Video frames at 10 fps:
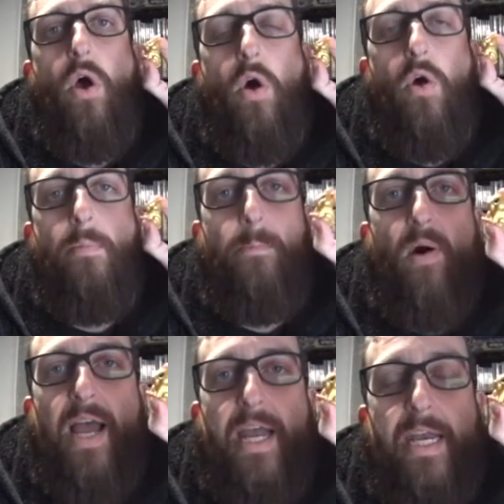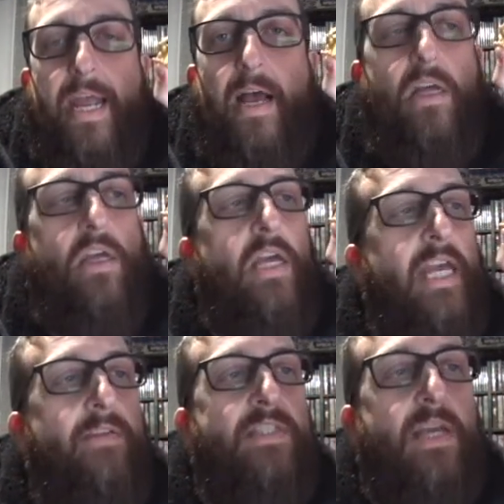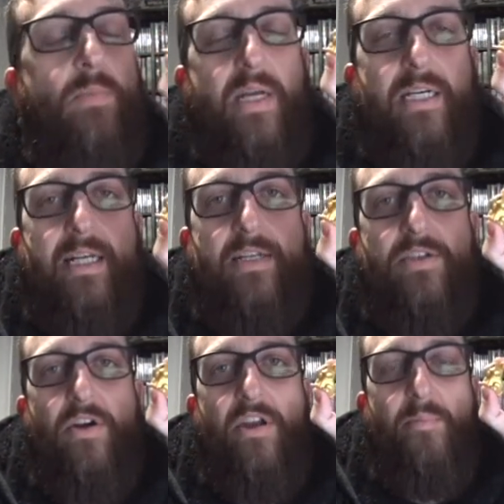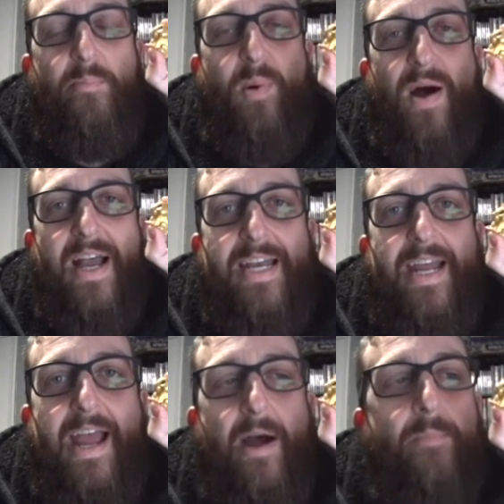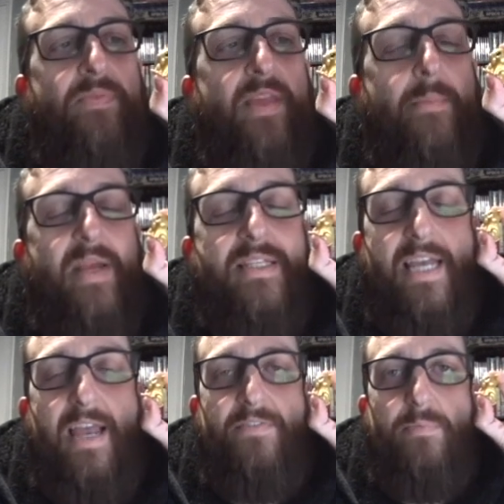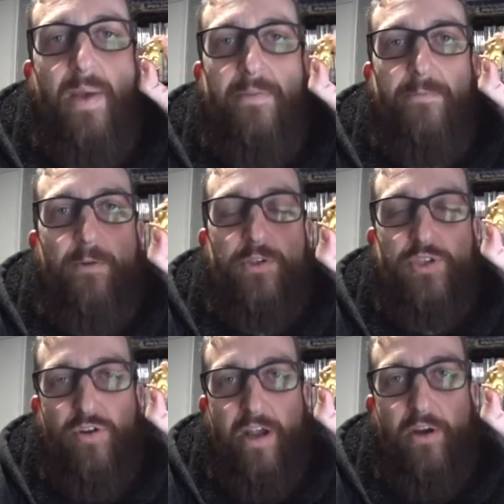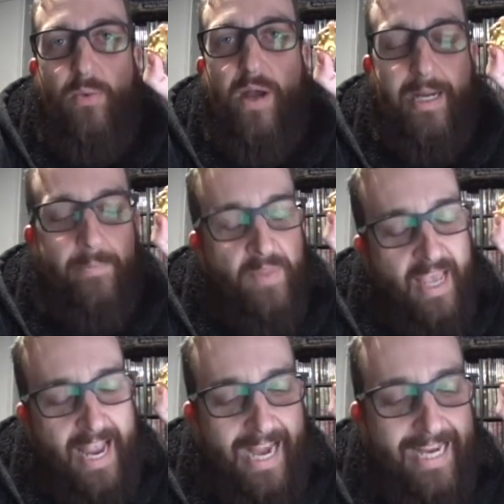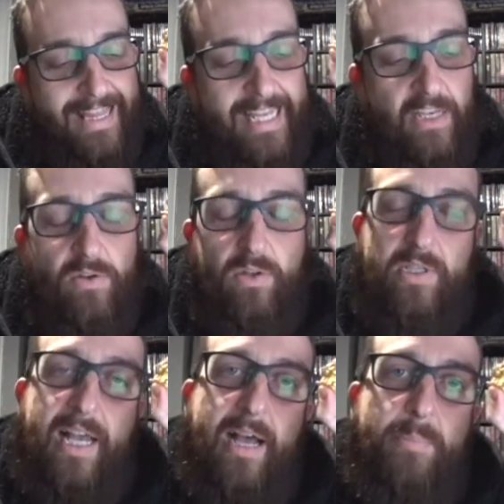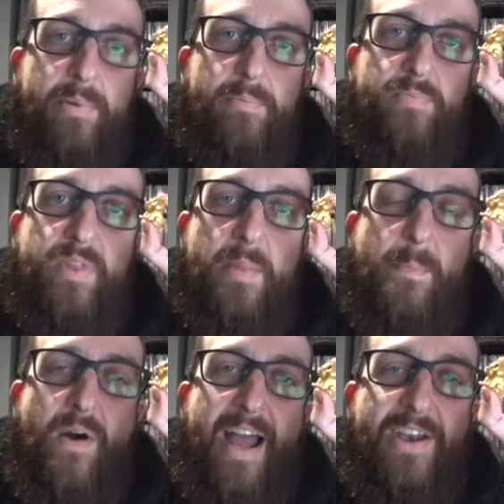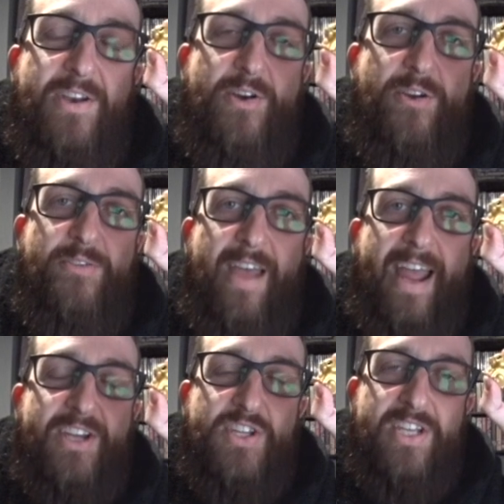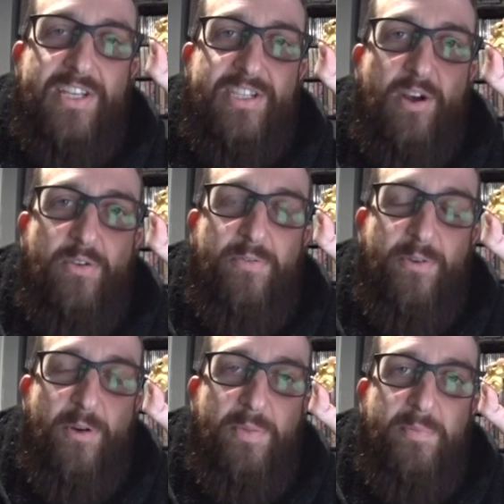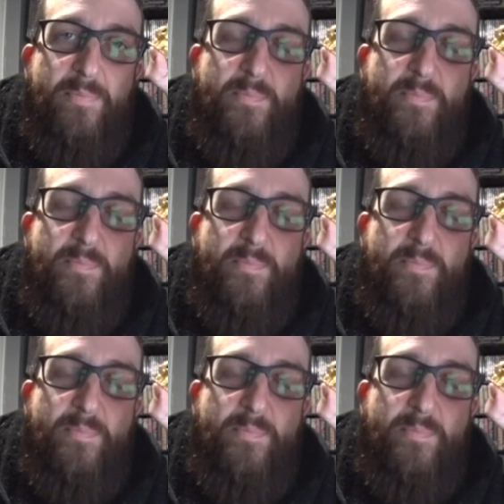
on buy it now. If someone clicks on it, buy it now, that means they have to pay for it straight away. Anything you look up might not have actually sold from the